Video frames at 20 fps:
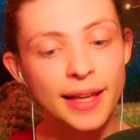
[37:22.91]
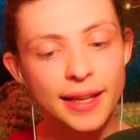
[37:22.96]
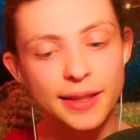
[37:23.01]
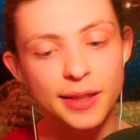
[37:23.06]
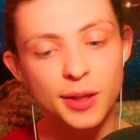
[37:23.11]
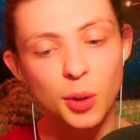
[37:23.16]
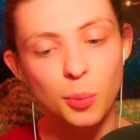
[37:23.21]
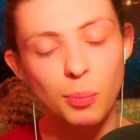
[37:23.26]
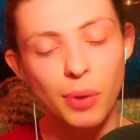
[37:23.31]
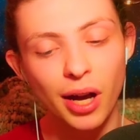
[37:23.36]

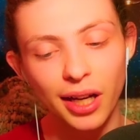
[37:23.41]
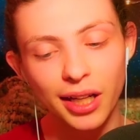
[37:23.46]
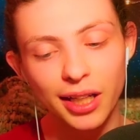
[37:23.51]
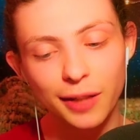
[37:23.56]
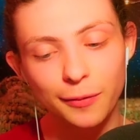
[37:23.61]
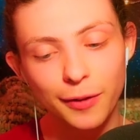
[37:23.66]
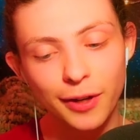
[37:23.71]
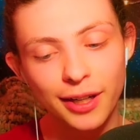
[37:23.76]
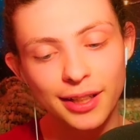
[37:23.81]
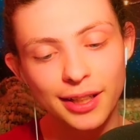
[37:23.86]
in the
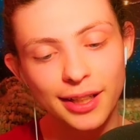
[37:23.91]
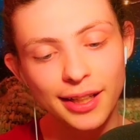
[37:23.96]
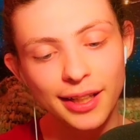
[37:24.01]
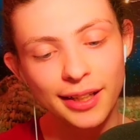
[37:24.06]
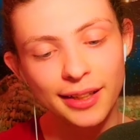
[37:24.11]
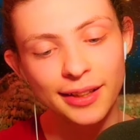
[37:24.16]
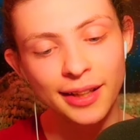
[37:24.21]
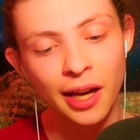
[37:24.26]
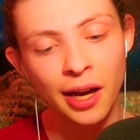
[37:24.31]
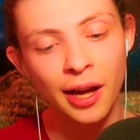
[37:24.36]
Bhagavad
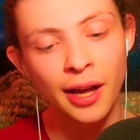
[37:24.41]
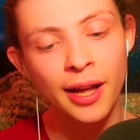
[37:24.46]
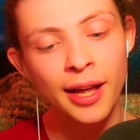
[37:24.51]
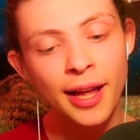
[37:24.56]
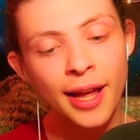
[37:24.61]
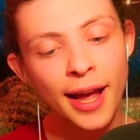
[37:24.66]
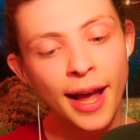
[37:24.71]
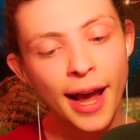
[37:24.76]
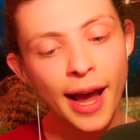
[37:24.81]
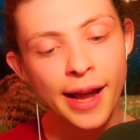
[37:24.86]
Gita
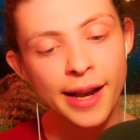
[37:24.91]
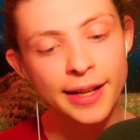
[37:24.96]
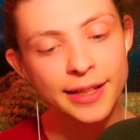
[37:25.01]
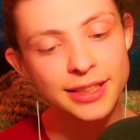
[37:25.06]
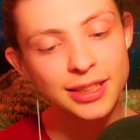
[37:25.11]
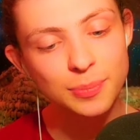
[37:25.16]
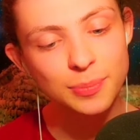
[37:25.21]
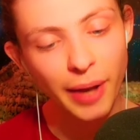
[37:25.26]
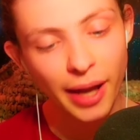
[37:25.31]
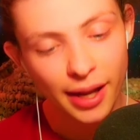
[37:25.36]
and
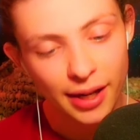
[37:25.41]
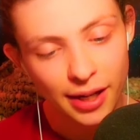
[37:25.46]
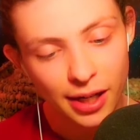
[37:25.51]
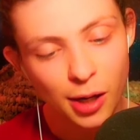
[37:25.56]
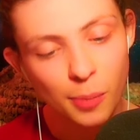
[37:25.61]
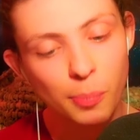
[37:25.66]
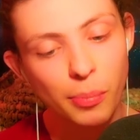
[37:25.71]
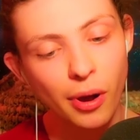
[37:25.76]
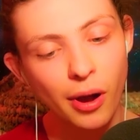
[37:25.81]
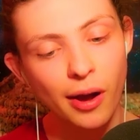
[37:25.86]

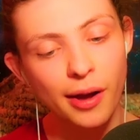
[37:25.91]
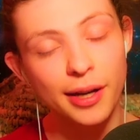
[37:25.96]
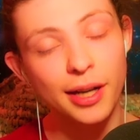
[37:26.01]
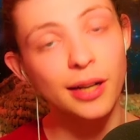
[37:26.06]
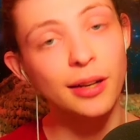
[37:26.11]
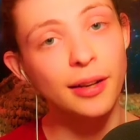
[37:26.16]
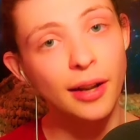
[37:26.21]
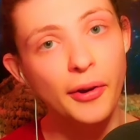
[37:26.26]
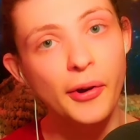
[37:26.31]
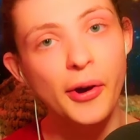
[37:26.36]
expanded upon
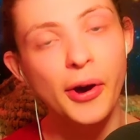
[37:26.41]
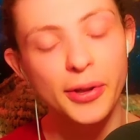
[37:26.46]
in